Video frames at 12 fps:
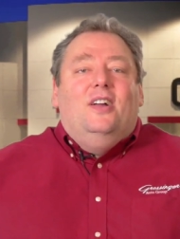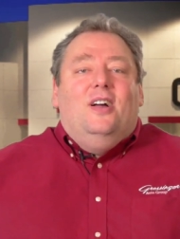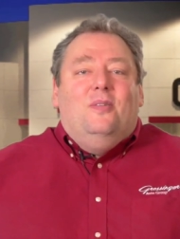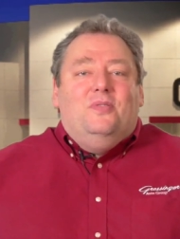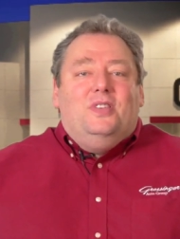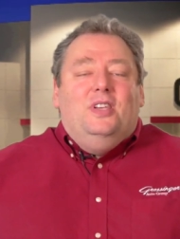
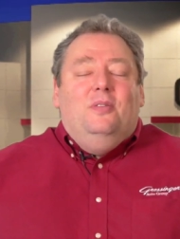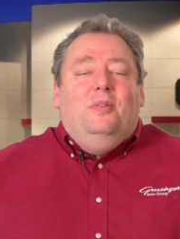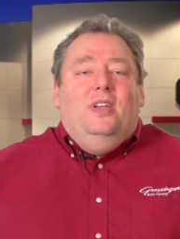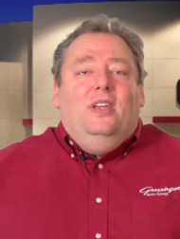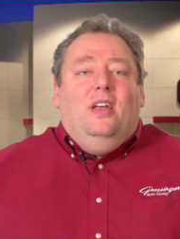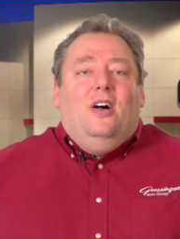Come see
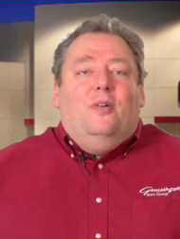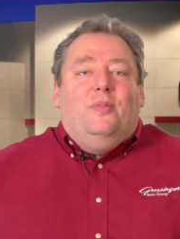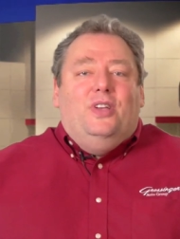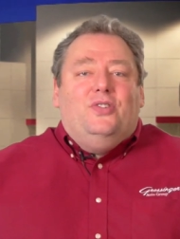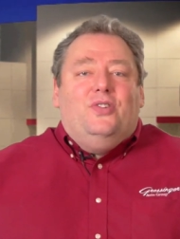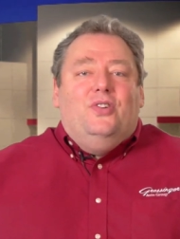me. I'll
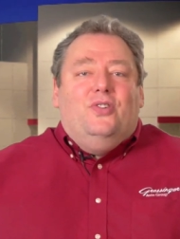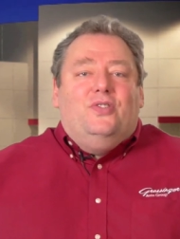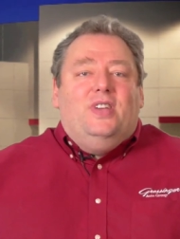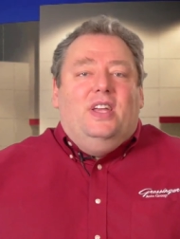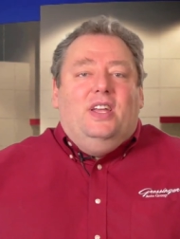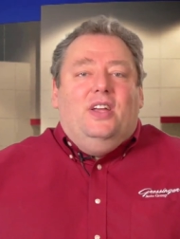make sure you're
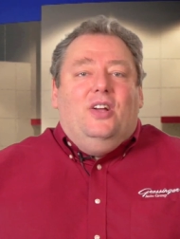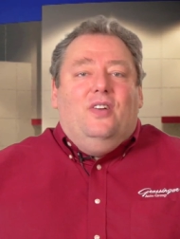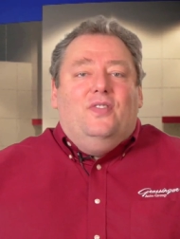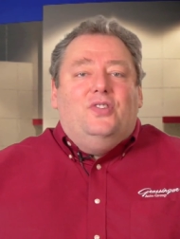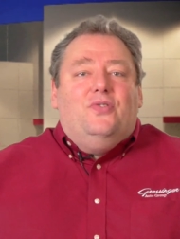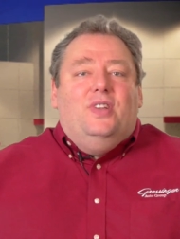taken care
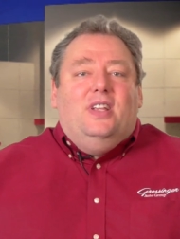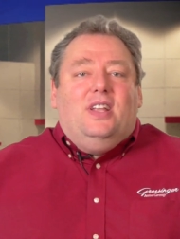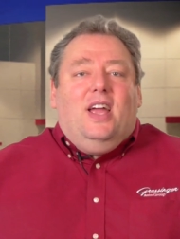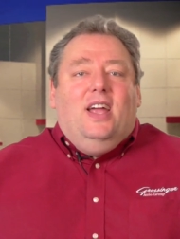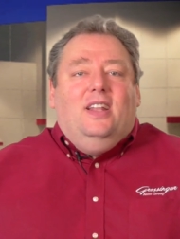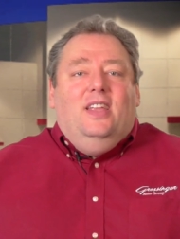of and treated
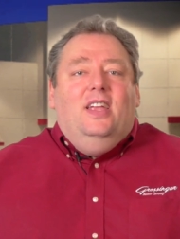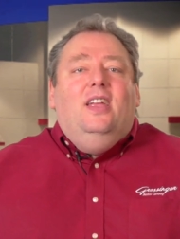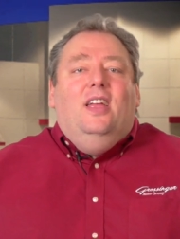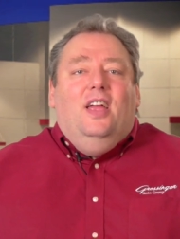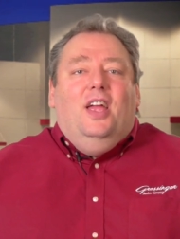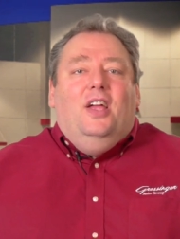kindly,
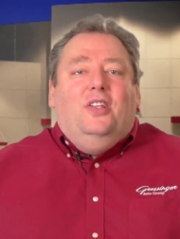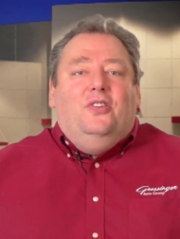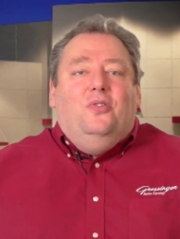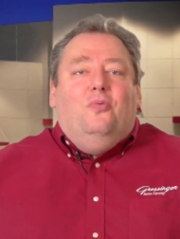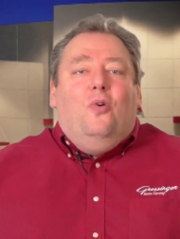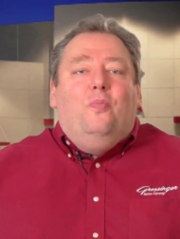
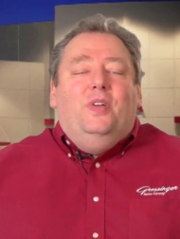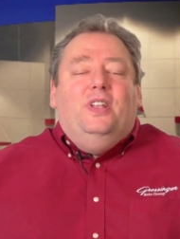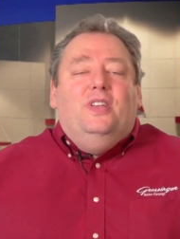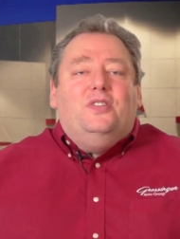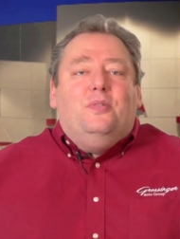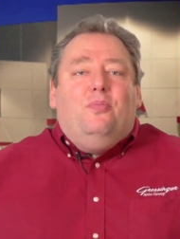and you won't be
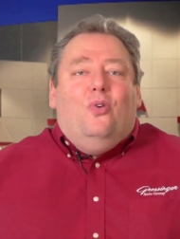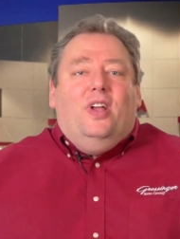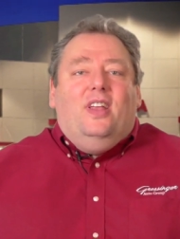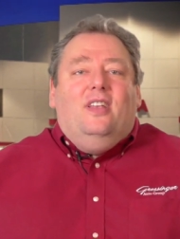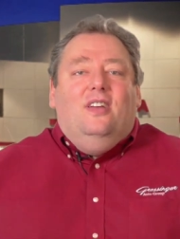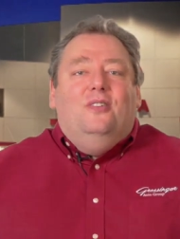
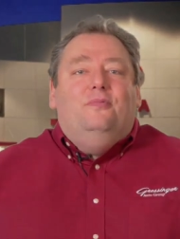disappointed.